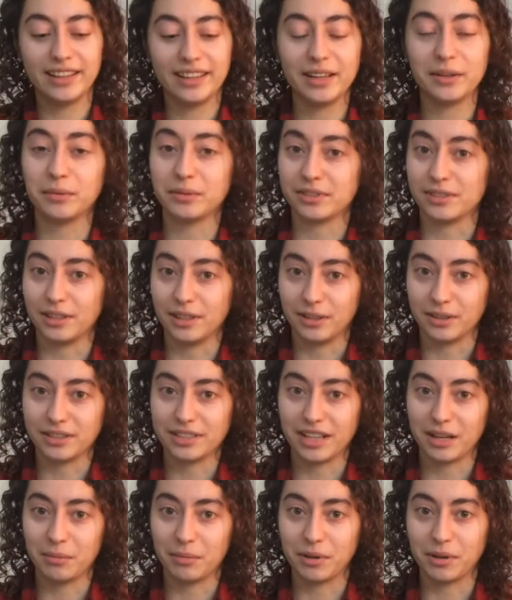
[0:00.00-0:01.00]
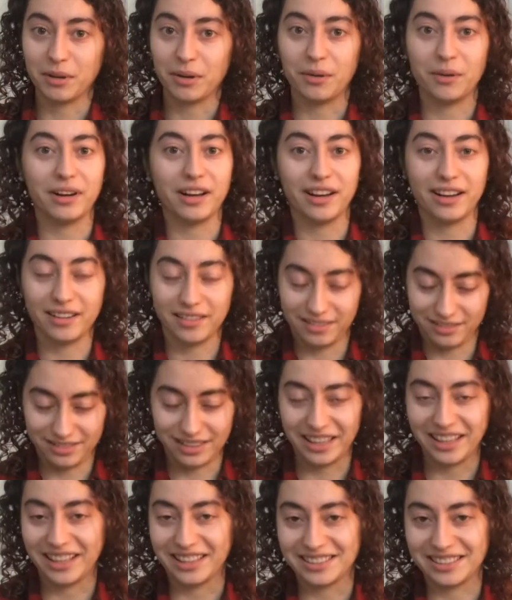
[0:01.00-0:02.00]
That was a long time ago.
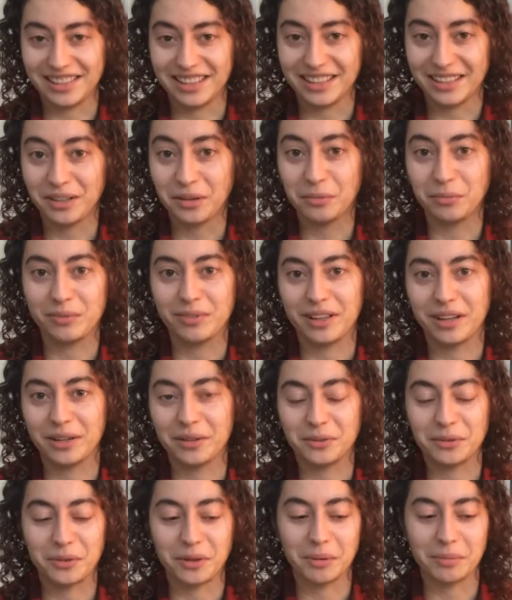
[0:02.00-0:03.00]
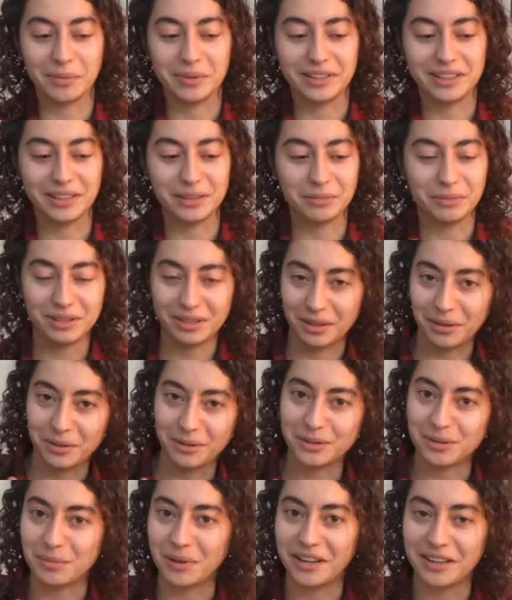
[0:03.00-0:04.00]
Like I said, hopefully I grew up a little bit and
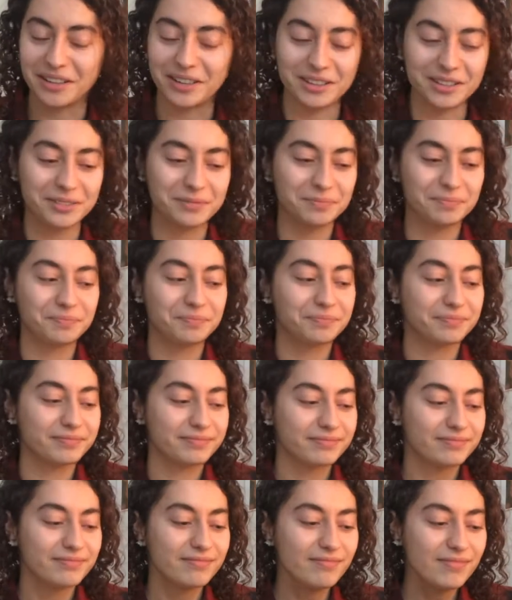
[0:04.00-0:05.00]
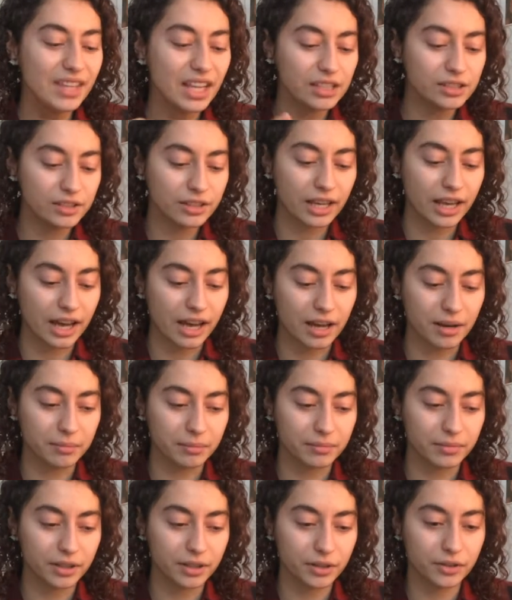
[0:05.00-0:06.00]
got smarter. So yeah,
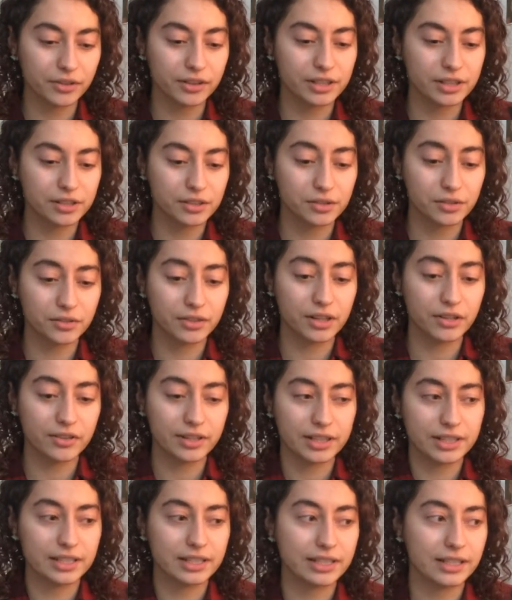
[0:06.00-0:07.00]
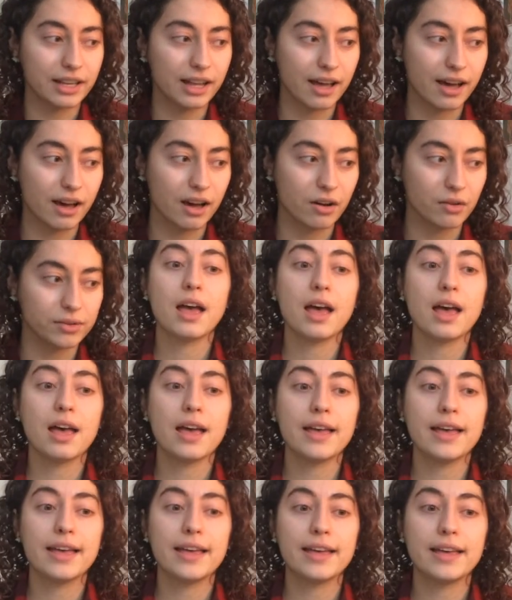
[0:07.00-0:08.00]
I'm curious to reread it now.
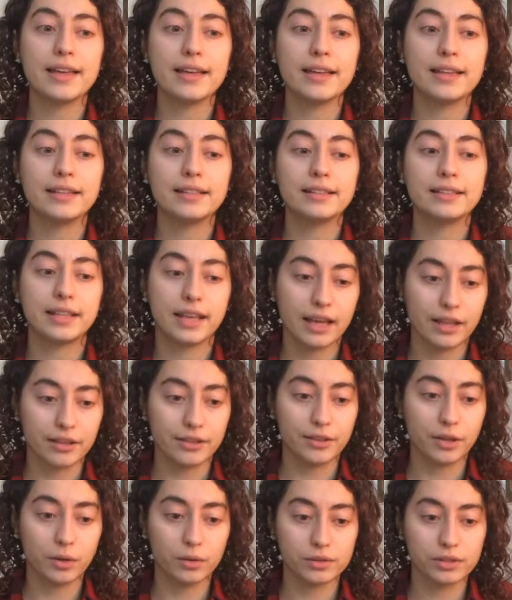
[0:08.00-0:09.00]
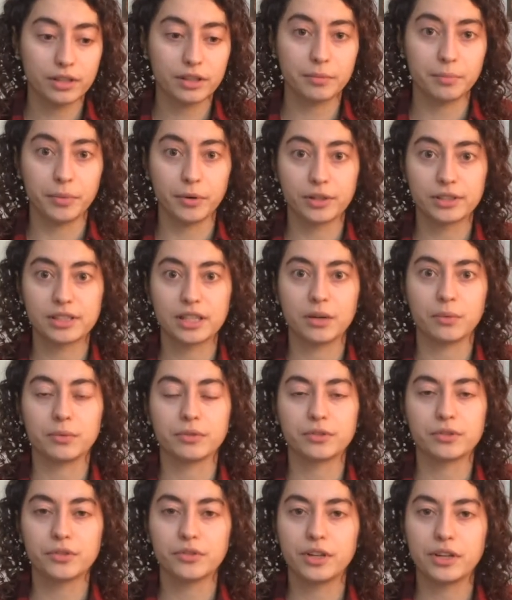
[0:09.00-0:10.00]
And yeah, those are the books that I
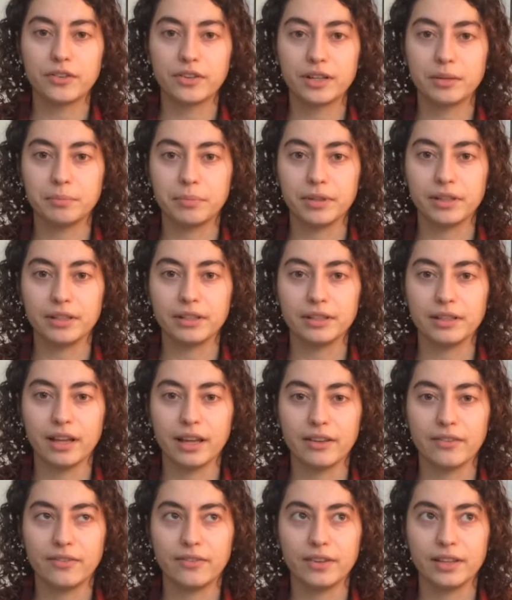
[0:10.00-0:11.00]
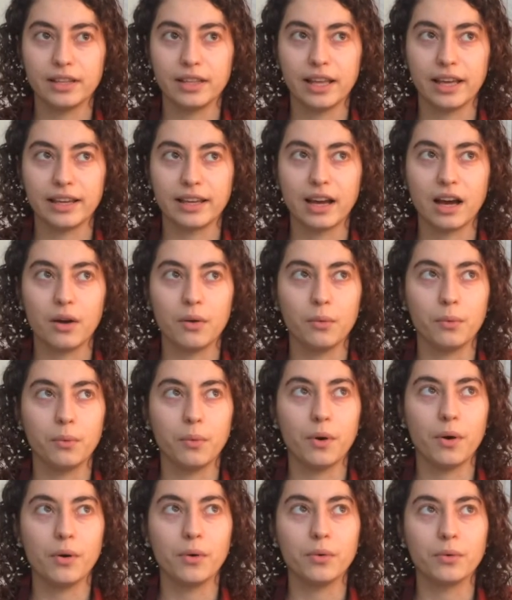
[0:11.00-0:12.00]
want to reread, but I feel like I
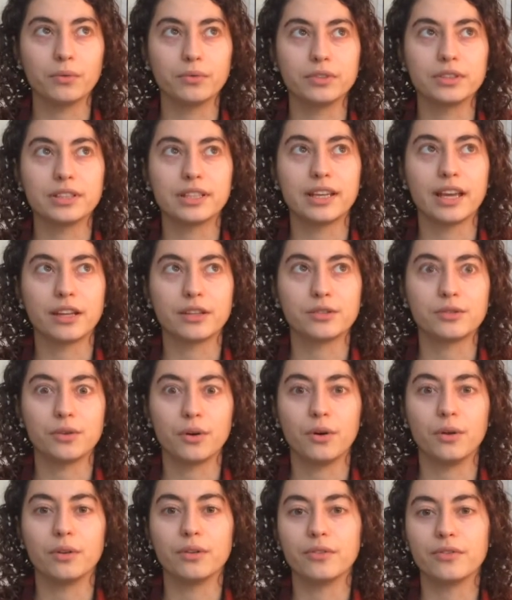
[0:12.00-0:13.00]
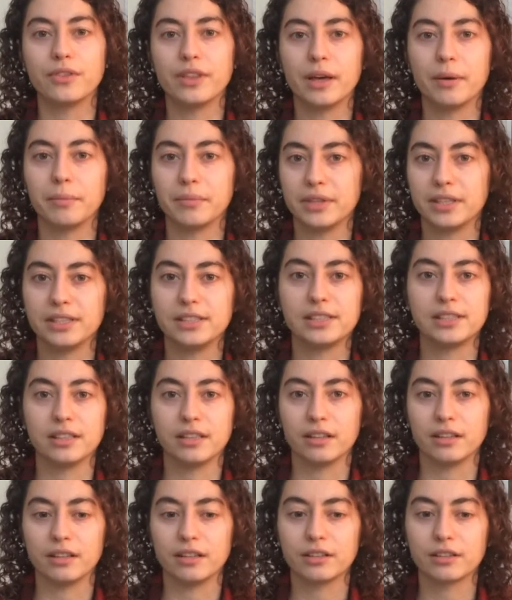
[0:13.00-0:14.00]
won't get to all of them this
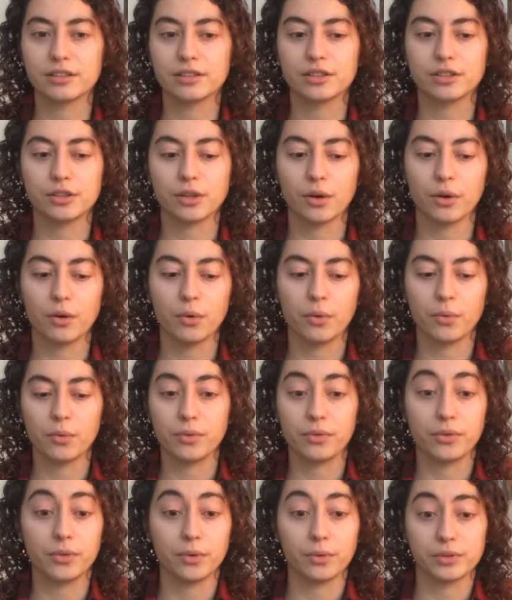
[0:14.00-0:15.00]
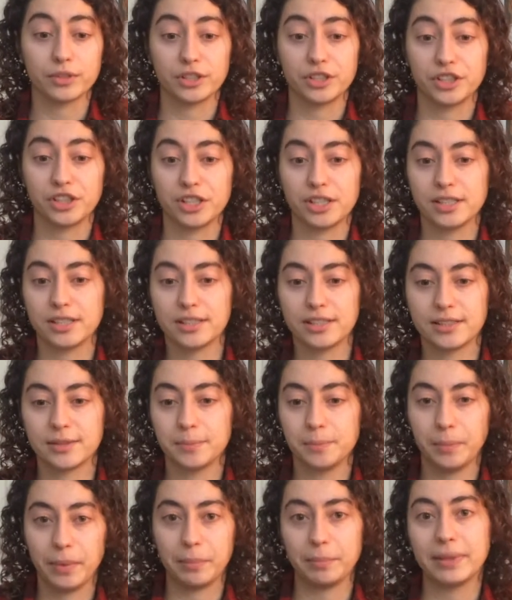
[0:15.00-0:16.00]
year. So those are just
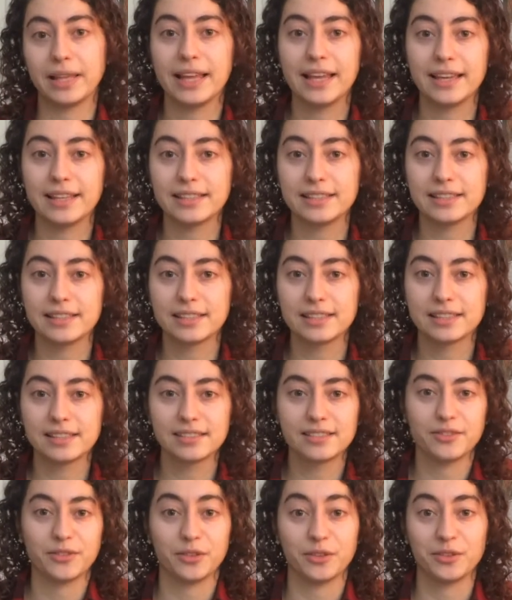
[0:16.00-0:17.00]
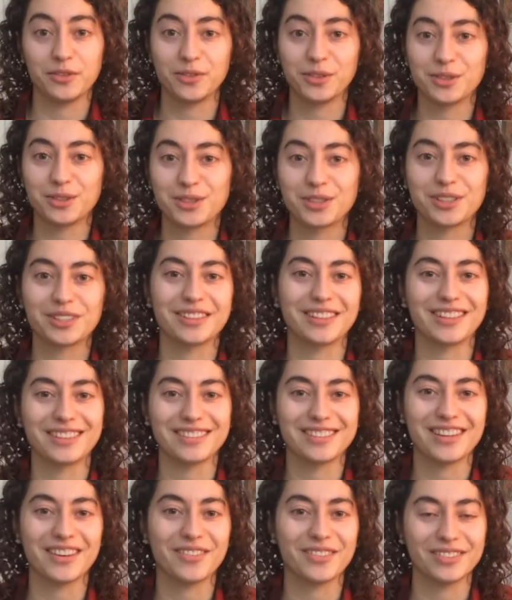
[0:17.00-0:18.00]
my plans for the future,
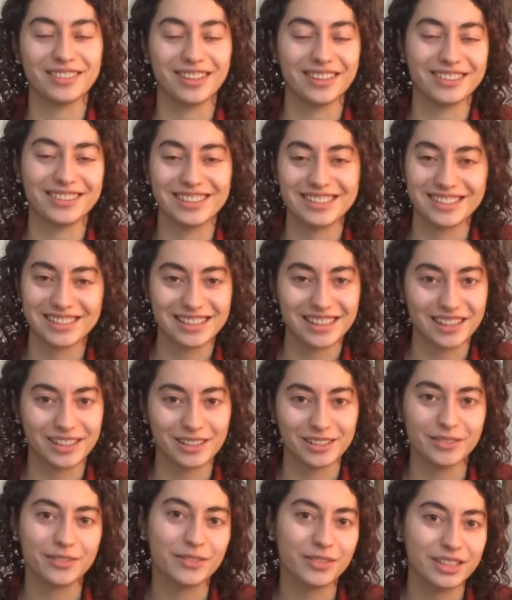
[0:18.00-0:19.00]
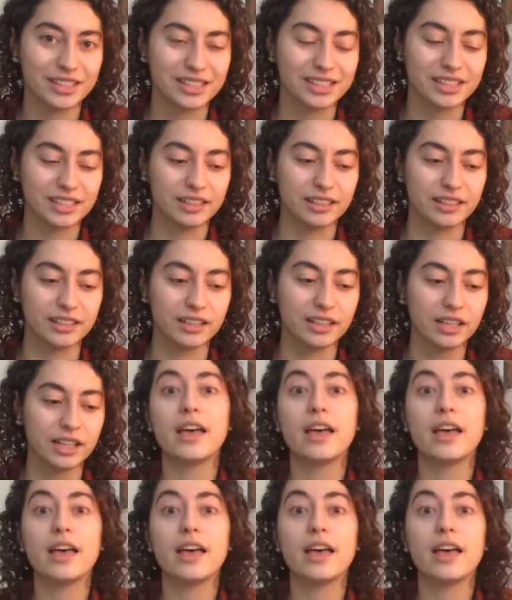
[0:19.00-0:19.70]
not necessarily for this year.